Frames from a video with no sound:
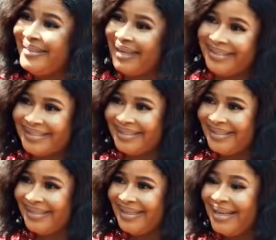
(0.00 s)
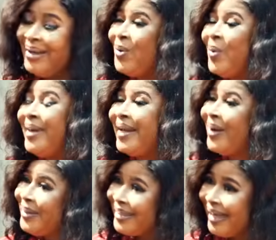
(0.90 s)
Yes. You win the
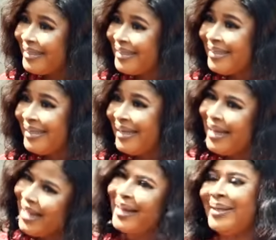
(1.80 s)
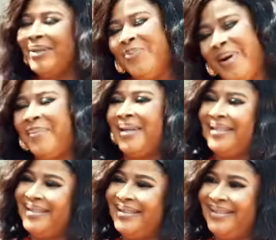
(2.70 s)
contest and you marry my
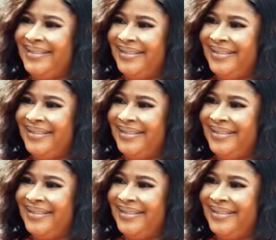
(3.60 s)
son.